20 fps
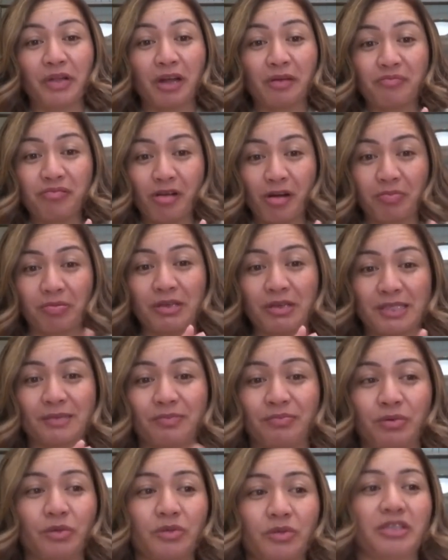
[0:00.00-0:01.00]
are properly
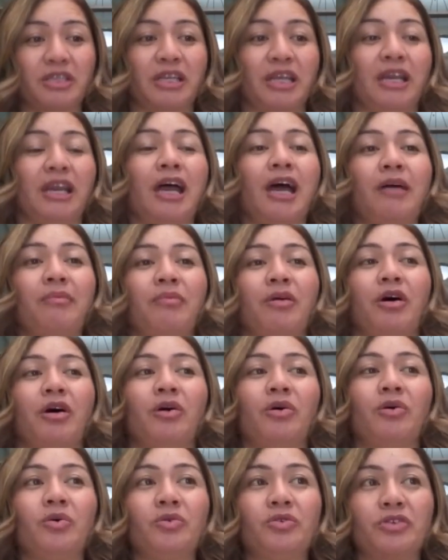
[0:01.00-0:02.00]
supported and
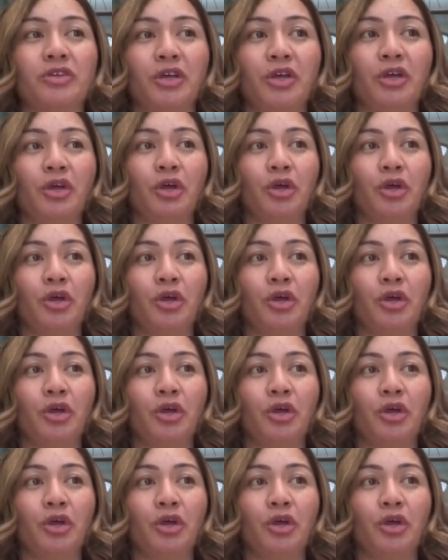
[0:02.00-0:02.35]
uphold